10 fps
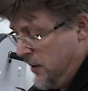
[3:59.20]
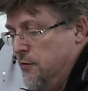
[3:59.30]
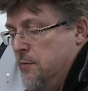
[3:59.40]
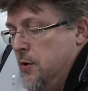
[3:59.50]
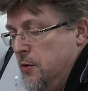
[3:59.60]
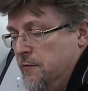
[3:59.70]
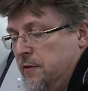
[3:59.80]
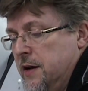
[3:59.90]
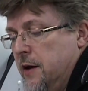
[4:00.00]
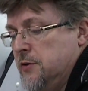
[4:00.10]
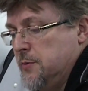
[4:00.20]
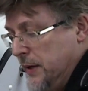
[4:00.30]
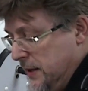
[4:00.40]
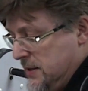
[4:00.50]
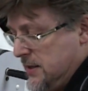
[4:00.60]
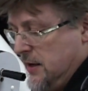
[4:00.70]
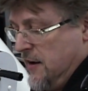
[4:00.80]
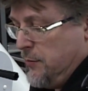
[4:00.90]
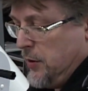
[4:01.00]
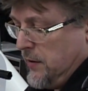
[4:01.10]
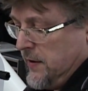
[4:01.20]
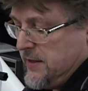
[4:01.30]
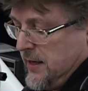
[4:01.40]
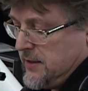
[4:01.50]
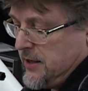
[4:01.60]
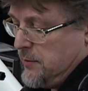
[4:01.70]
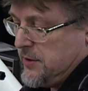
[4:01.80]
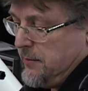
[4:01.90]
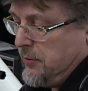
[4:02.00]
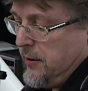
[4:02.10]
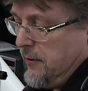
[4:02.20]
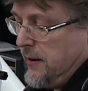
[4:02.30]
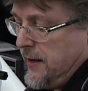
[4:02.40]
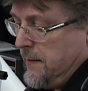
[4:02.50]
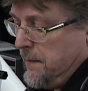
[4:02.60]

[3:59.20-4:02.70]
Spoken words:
remove the nose piece that I've put on the telescope temporarily,